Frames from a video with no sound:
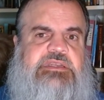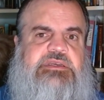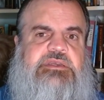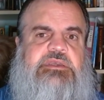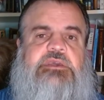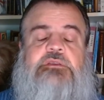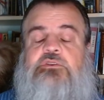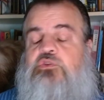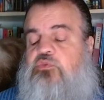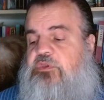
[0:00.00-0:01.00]
data?
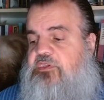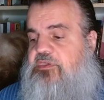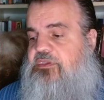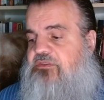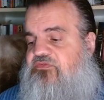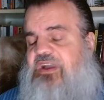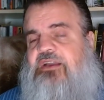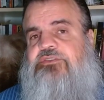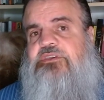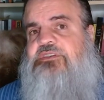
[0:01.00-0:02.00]
Do we see
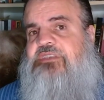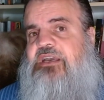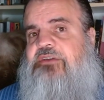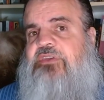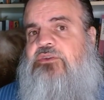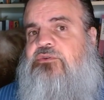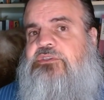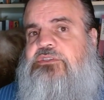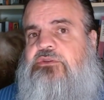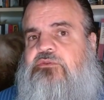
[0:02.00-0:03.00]
faculty, staff, and or
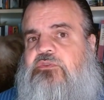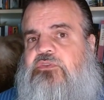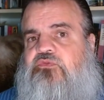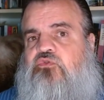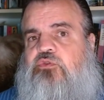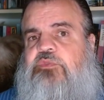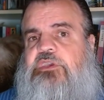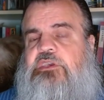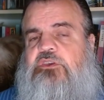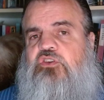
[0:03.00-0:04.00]
students form
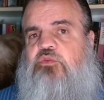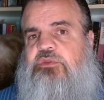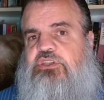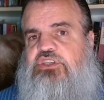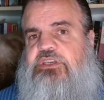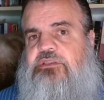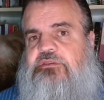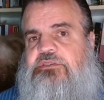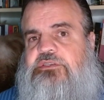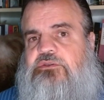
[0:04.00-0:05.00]
human
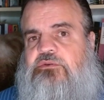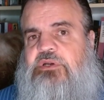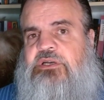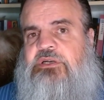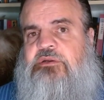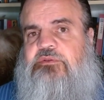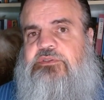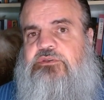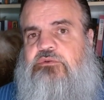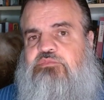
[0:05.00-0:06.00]
chains to, uh,
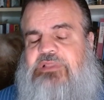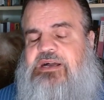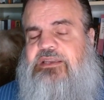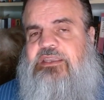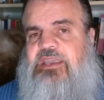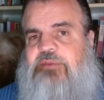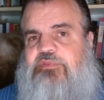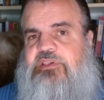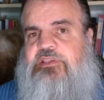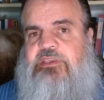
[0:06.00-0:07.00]
to block a
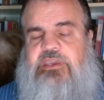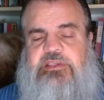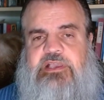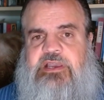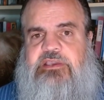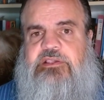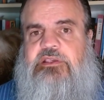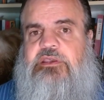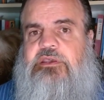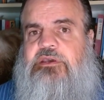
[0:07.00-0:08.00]
campus in case
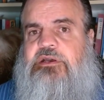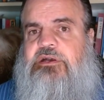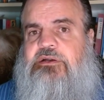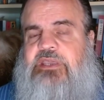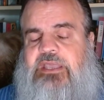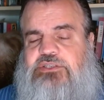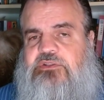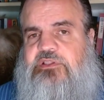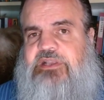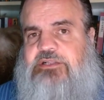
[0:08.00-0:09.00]
ICE uh,
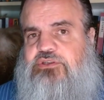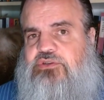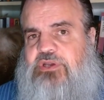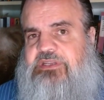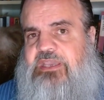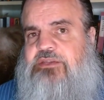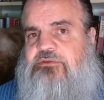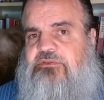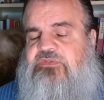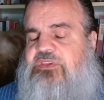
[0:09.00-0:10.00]
agents actually try to
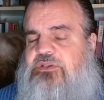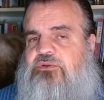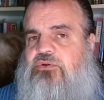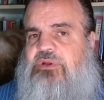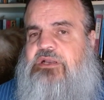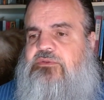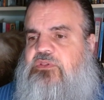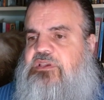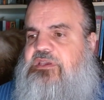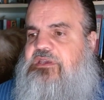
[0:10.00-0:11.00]
enter the physical
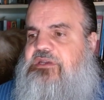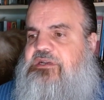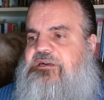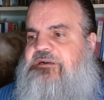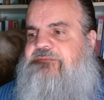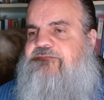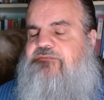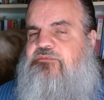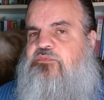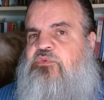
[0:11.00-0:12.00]
grounds? Um,
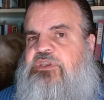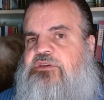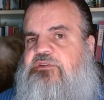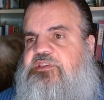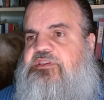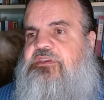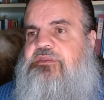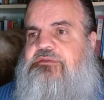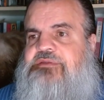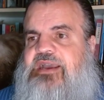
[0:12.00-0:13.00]
we could
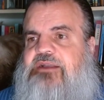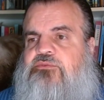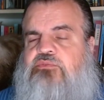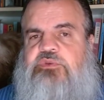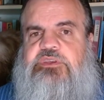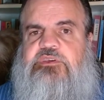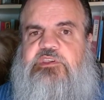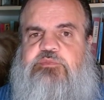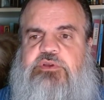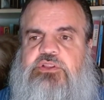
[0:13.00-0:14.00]
see that
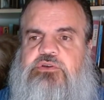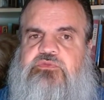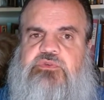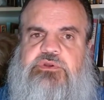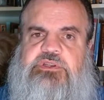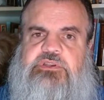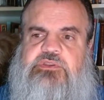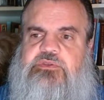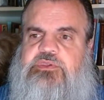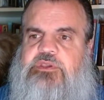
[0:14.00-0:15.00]
really spill over
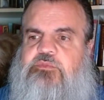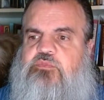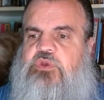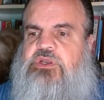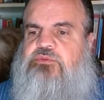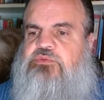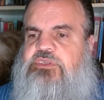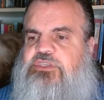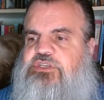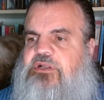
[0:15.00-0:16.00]
into some uh,
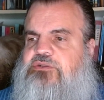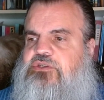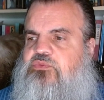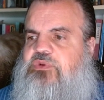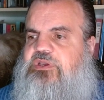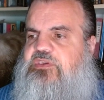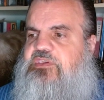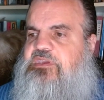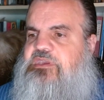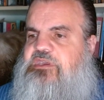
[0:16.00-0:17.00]
really challenging
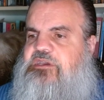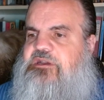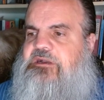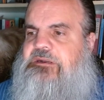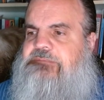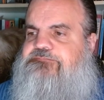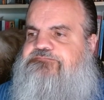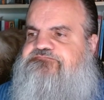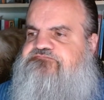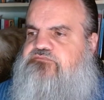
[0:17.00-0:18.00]
ways. Um,
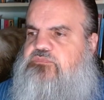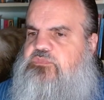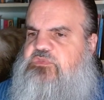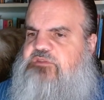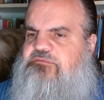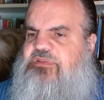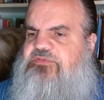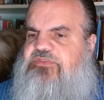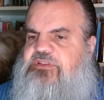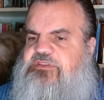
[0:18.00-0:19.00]

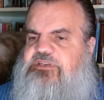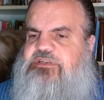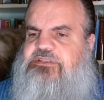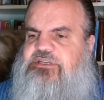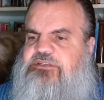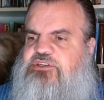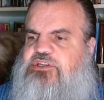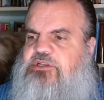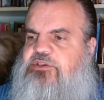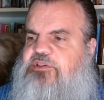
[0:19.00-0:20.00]
my friend uh, Dahn
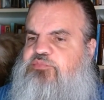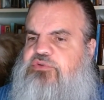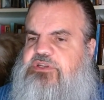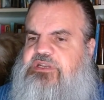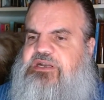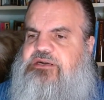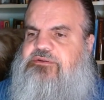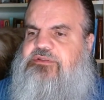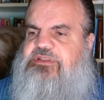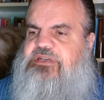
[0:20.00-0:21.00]
Shaulis pointed
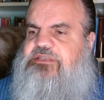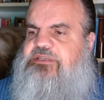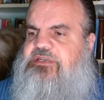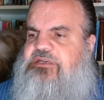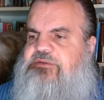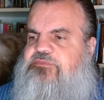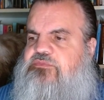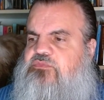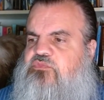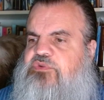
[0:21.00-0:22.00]
out that um,
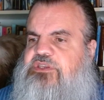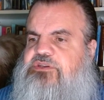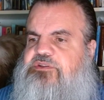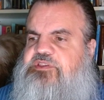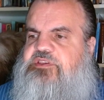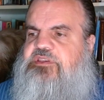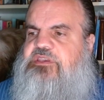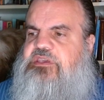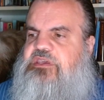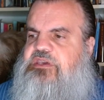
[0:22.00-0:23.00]
we could see